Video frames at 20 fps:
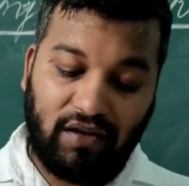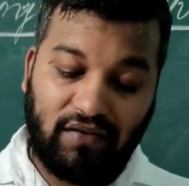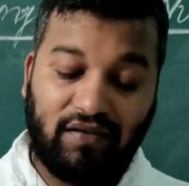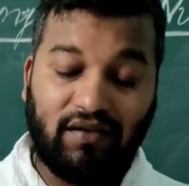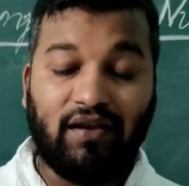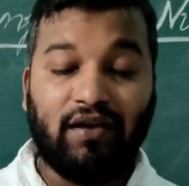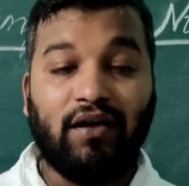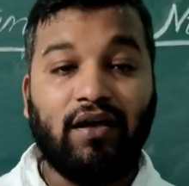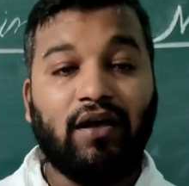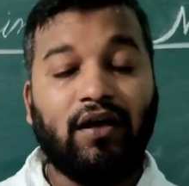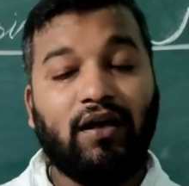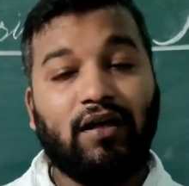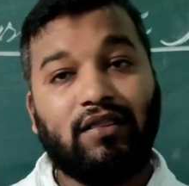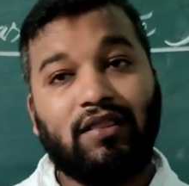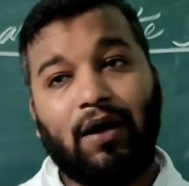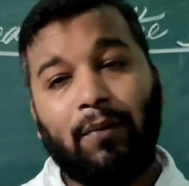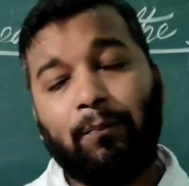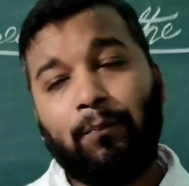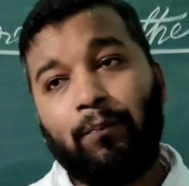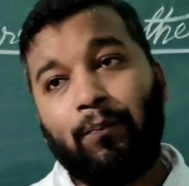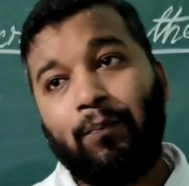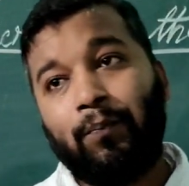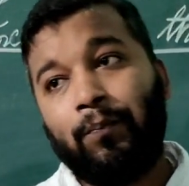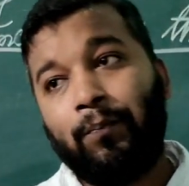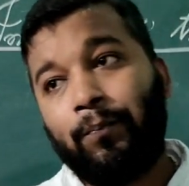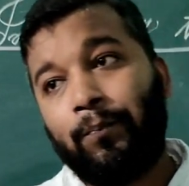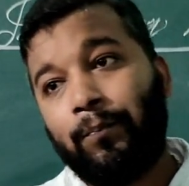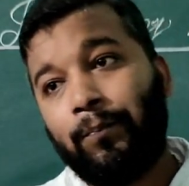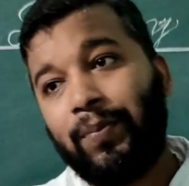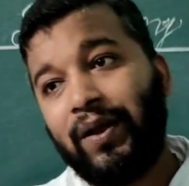See, the
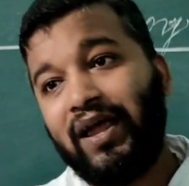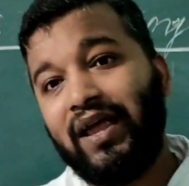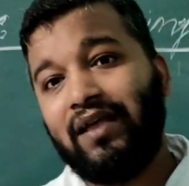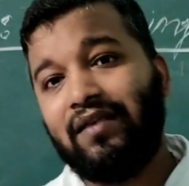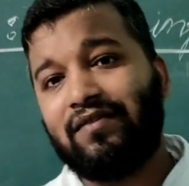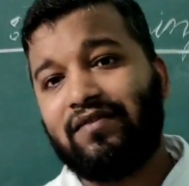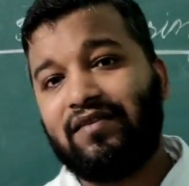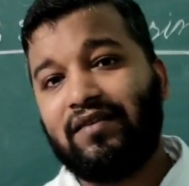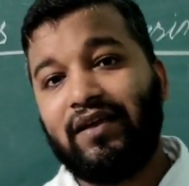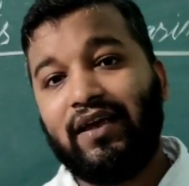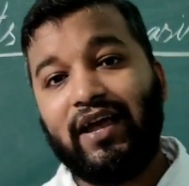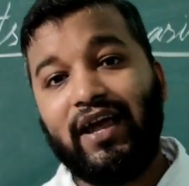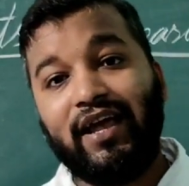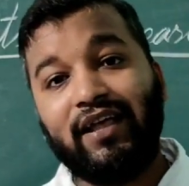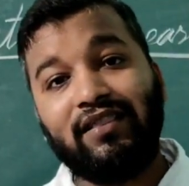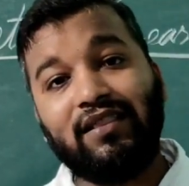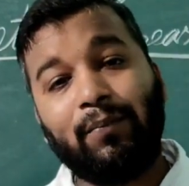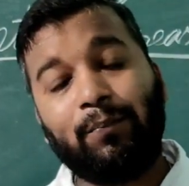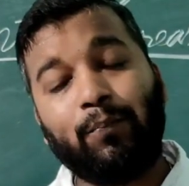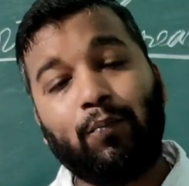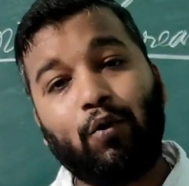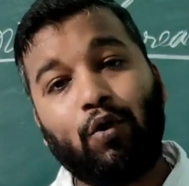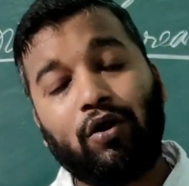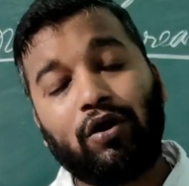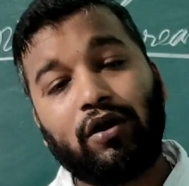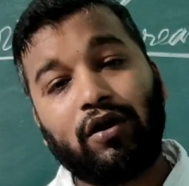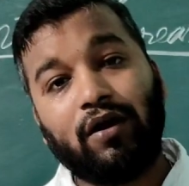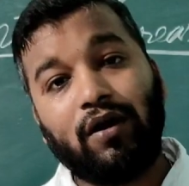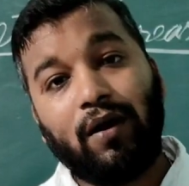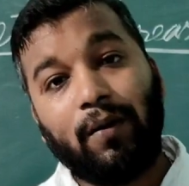peas in the pot